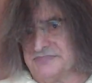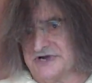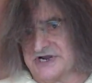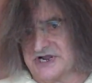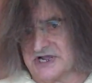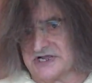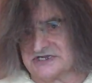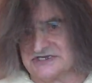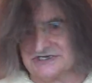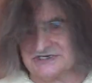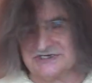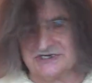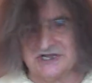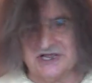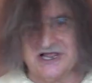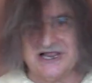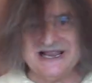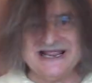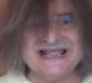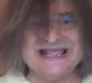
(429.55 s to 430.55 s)

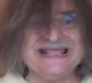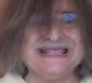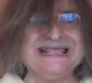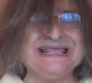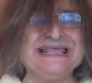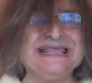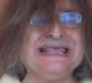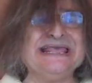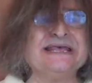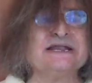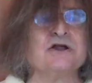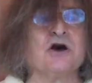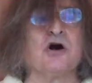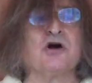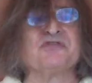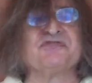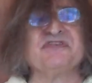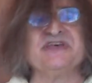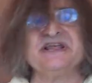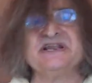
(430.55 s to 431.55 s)
Because
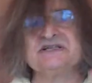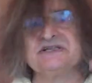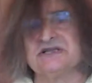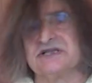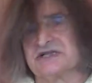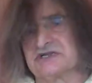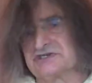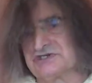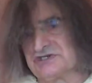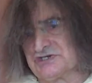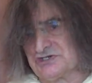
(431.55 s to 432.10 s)
inauthentic